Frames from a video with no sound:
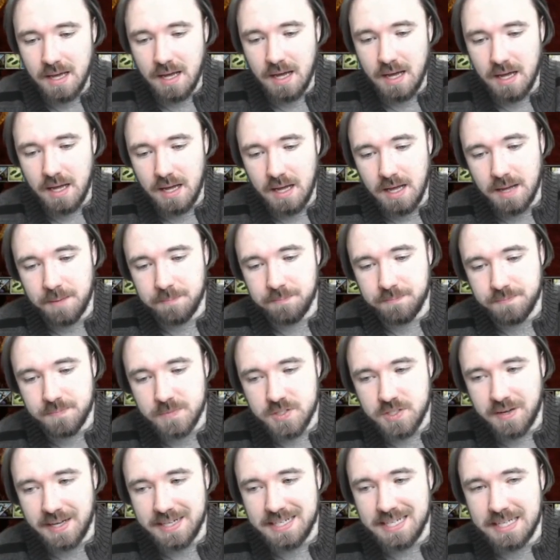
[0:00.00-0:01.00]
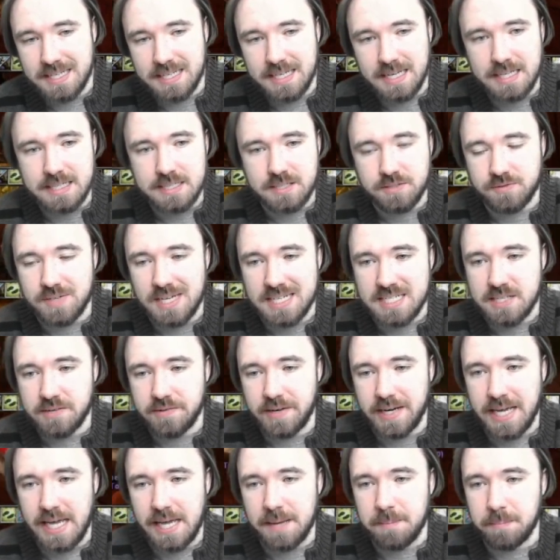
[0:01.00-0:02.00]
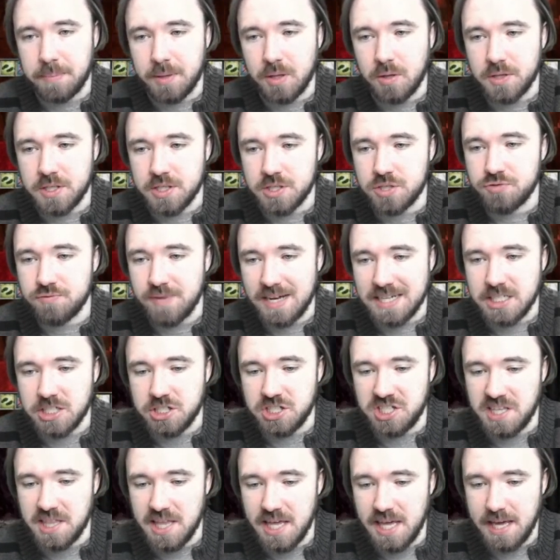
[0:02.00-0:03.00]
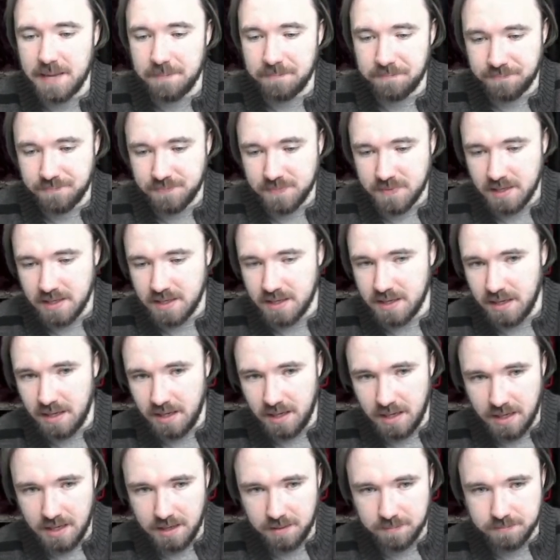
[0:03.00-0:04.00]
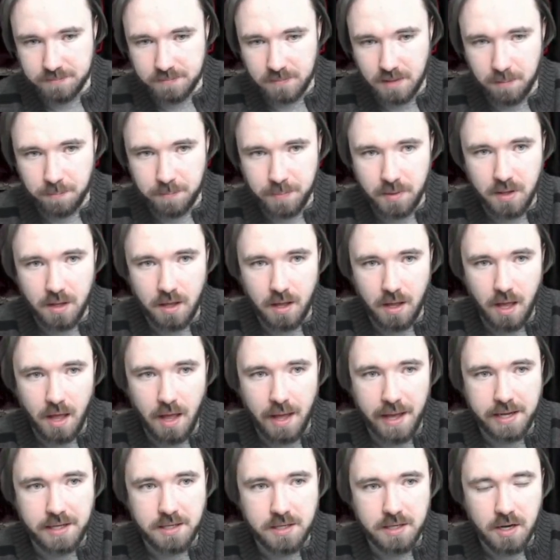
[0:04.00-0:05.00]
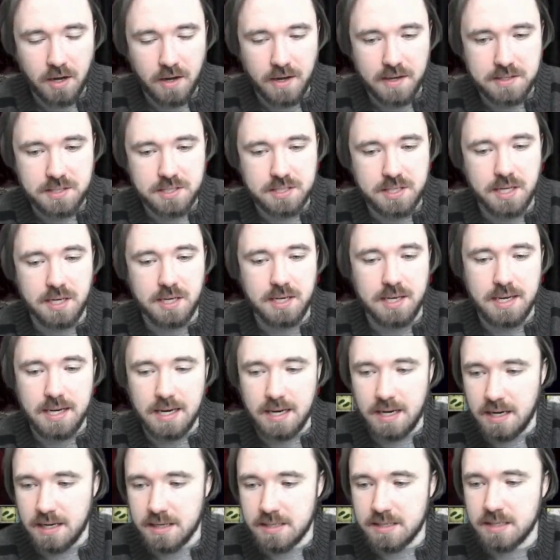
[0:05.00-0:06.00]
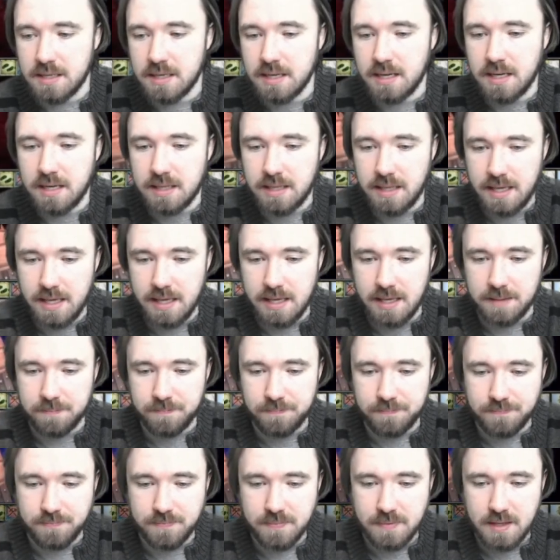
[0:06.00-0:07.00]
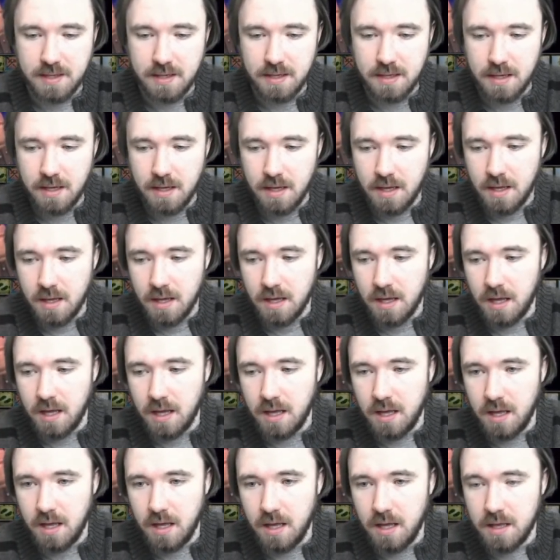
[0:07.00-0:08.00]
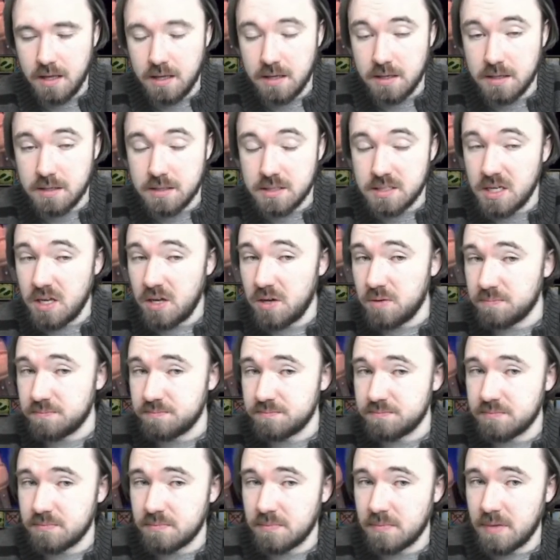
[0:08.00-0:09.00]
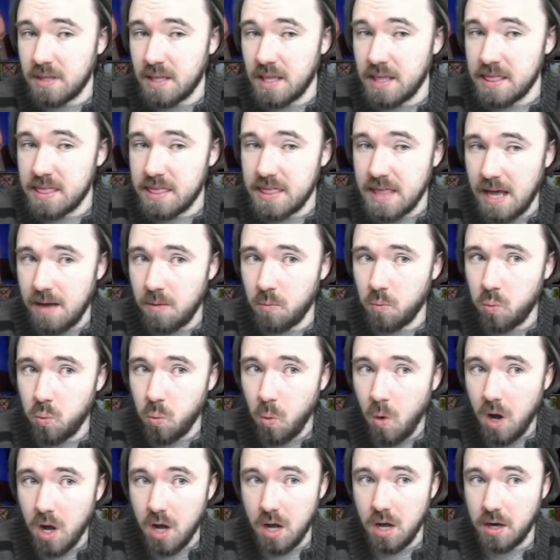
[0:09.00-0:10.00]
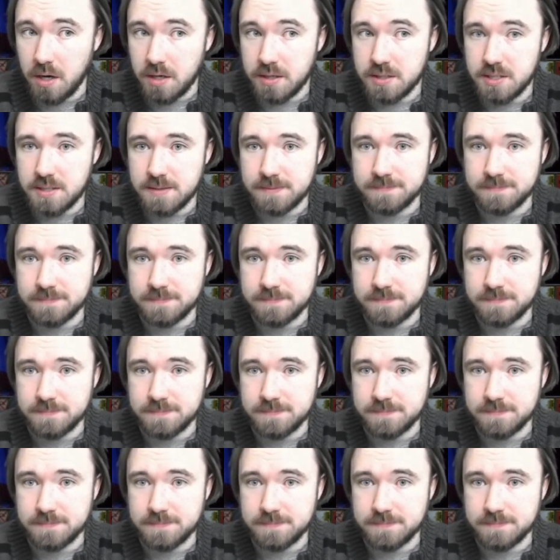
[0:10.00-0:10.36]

So I didn't need to necessarily employ strategy there. But a nice, neat clear. So that worked.